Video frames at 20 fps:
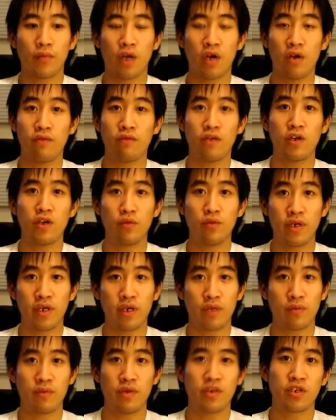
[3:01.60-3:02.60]
hopefully it will be
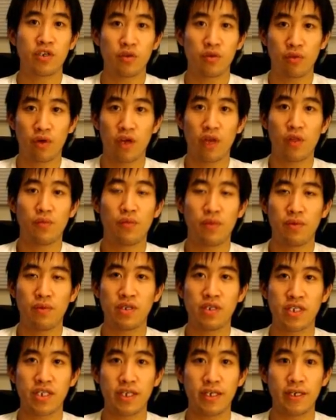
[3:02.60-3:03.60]
commissioned by the
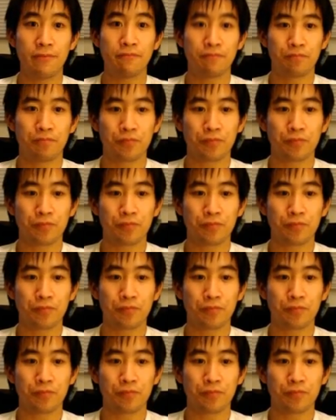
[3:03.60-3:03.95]
BBC,